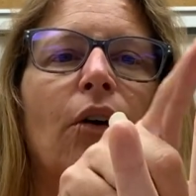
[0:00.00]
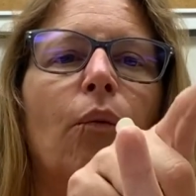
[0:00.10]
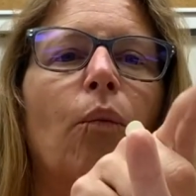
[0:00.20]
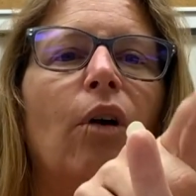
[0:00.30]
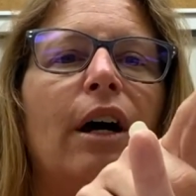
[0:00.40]

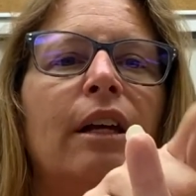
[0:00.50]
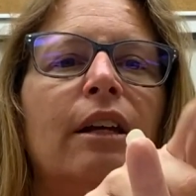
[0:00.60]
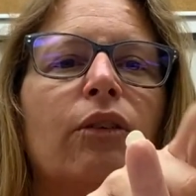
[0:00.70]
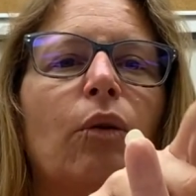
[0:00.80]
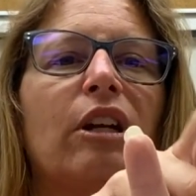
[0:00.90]
One
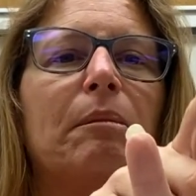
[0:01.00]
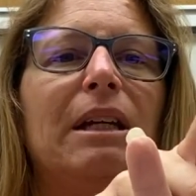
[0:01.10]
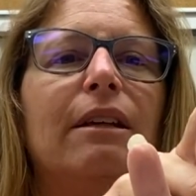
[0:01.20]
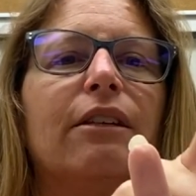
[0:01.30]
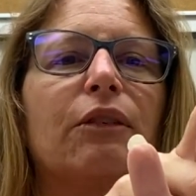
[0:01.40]
is going to
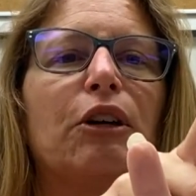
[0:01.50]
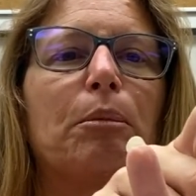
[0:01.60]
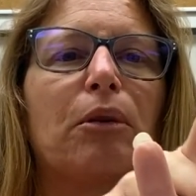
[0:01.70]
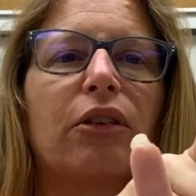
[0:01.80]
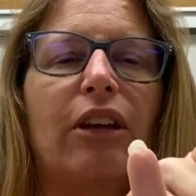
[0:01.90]
be
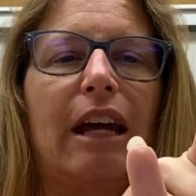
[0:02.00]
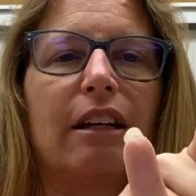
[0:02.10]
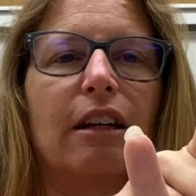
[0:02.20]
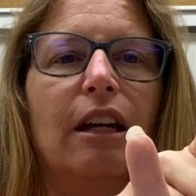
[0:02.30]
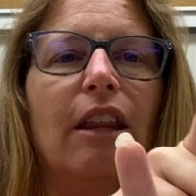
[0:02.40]
0%.
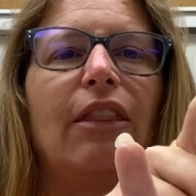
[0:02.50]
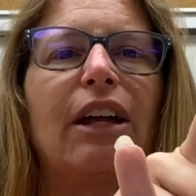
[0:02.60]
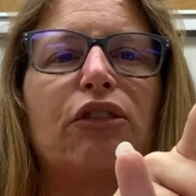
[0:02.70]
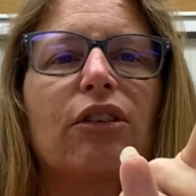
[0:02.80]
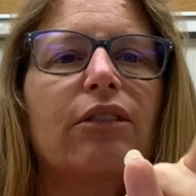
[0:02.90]

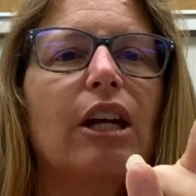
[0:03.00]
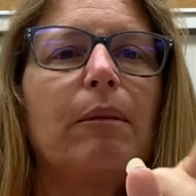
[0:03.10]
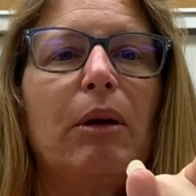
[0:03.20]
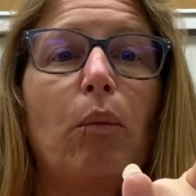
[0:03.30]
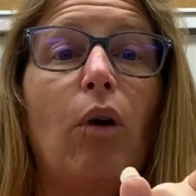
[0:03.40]
That's just going to
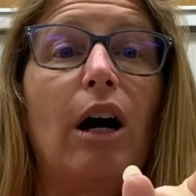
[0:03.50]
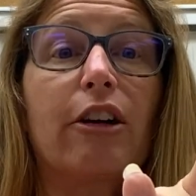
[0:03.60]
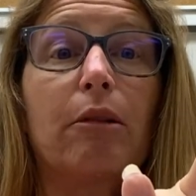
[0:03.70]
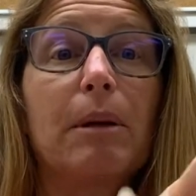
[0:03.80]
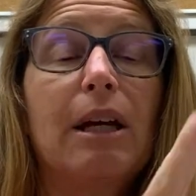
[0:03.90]
be
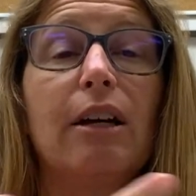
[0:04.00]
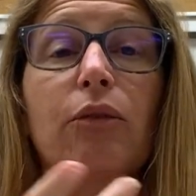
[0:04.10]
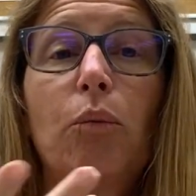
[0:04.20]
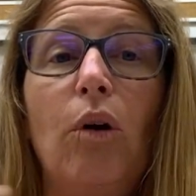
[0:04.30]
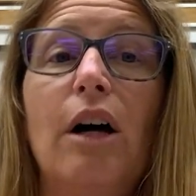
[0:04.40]
water because
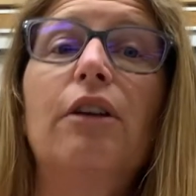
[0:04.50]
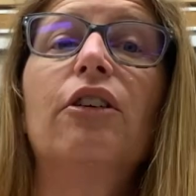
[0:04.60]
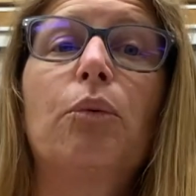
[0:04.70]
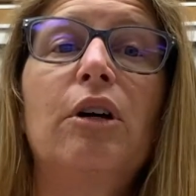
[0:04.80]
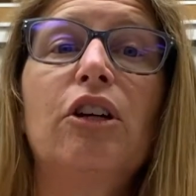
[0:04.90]
water
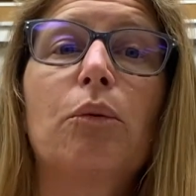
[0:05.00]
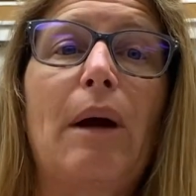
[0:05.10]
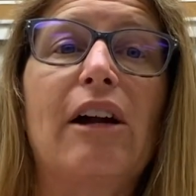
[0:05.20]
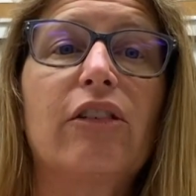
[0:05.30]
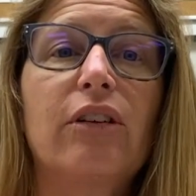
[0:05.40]
is what your
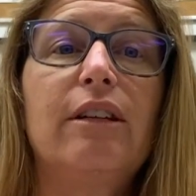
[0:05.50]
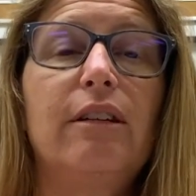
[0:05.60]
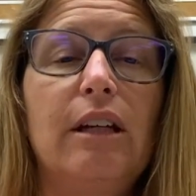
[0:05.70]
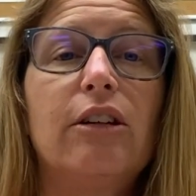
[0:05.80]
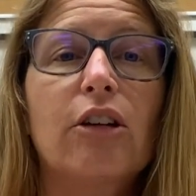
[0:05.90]
radish seeds
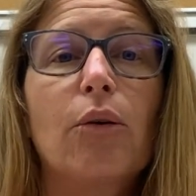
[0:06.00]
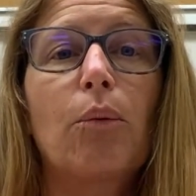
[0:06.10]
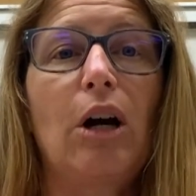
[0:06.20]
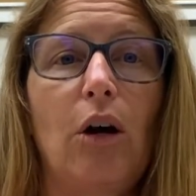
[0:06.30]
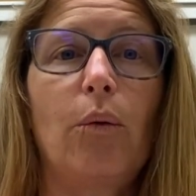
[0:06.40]
need to
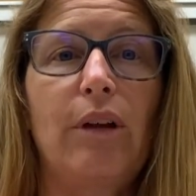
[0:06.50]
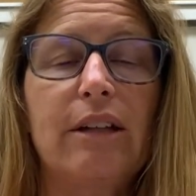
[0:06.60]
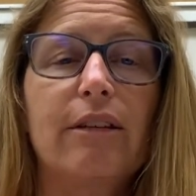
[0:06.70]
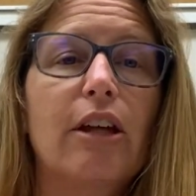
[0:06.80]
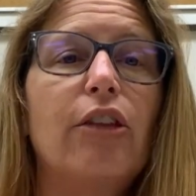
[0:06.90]
grow.
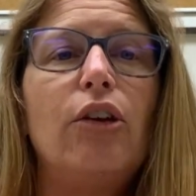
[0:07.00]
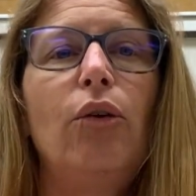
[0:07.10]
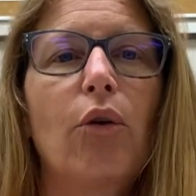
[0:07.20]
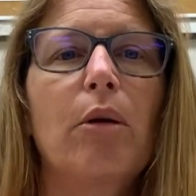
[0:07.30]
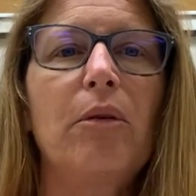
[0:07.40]
That's like the
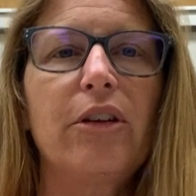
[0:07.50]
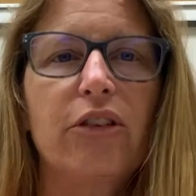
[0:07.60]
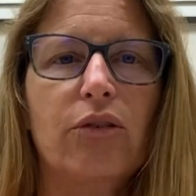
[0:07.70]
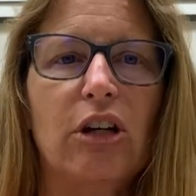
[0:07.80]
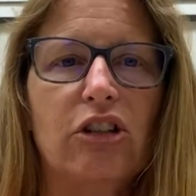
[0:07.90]
normal
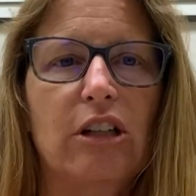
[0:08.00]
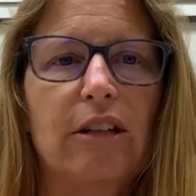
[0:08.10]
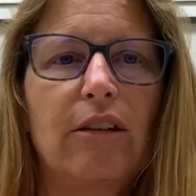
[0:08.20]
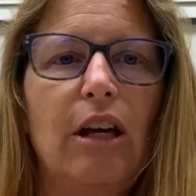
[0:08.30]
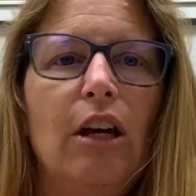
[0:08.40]

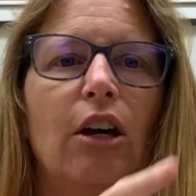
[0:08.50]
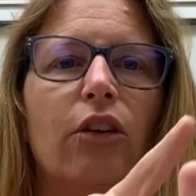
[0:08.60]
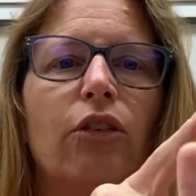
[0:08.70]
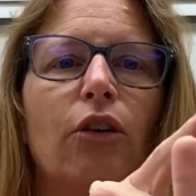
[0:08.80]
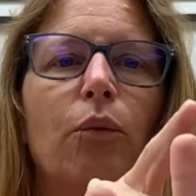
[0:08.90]
instructions.
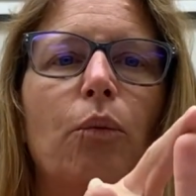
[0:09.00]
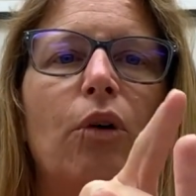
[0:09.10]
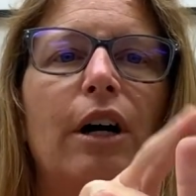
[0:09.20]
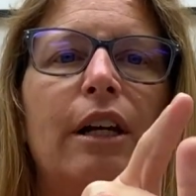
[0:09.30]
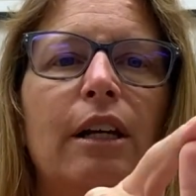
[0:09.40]
So
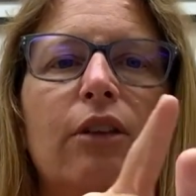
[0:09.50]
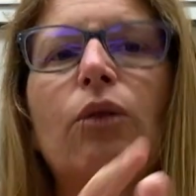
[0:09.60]
one is